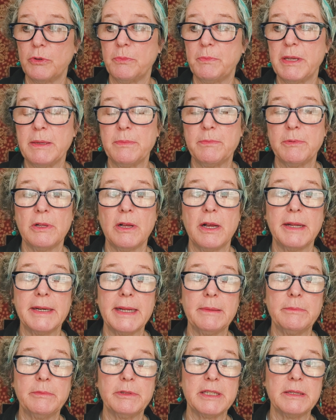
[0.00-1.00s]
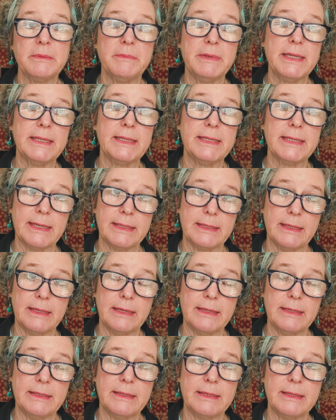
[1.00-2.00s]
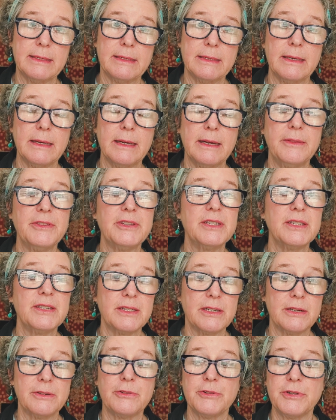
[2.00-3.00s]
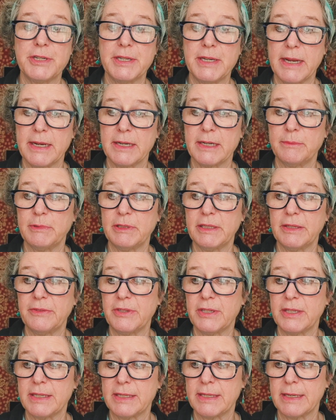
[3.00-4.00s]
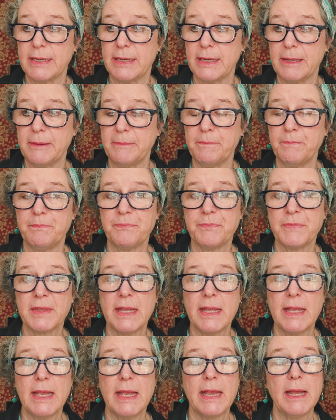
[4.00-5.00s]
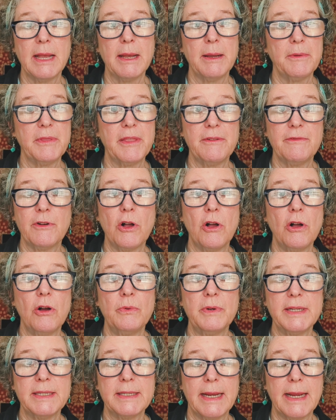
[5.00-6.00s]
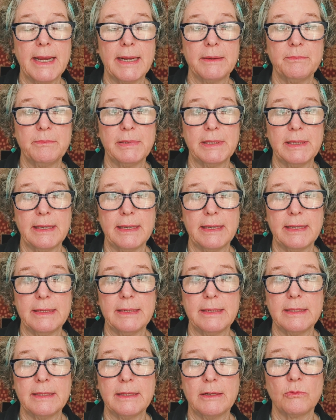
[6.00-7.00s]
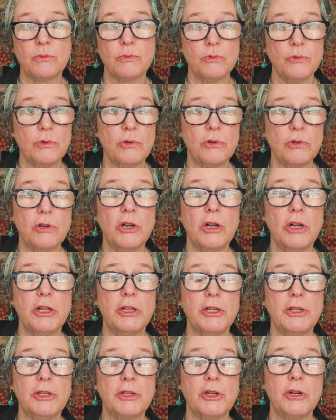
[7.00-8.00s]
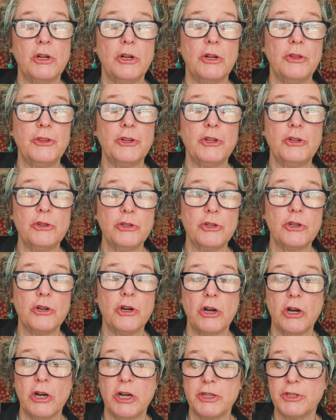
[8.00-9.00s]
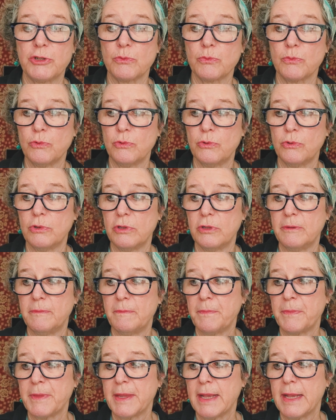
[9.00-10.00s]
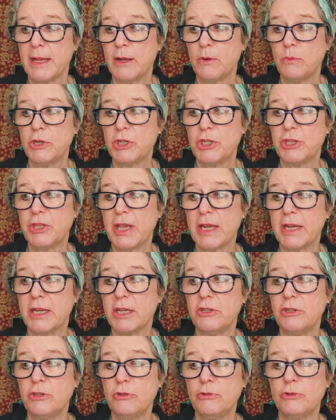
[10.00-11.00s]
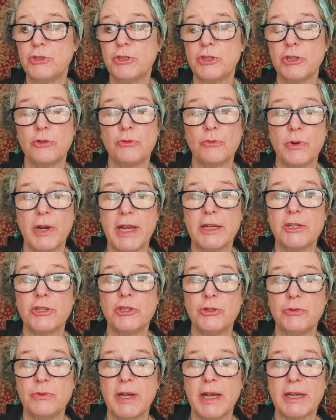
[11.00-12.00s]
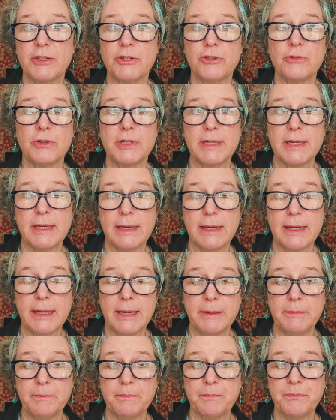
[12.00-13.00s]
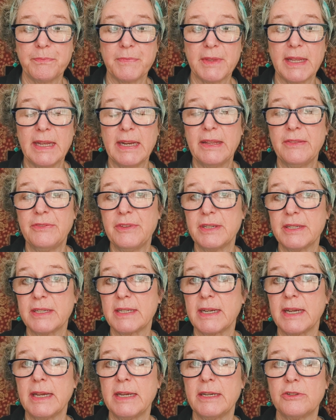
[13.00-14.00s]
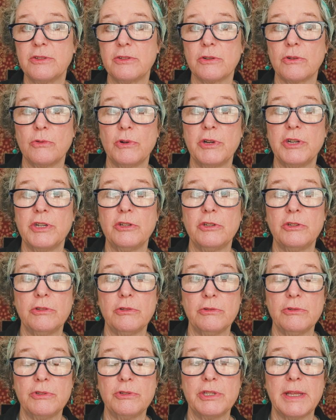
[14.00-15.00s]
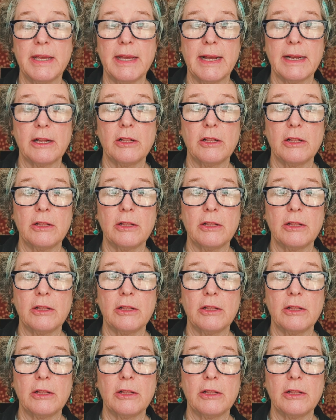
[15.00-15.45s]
people unable to meet deadlines. This is understandable at this time. They've always had in place a rule called the good cause rule, which they can use to grant you extra time. And in this case, they're going to use that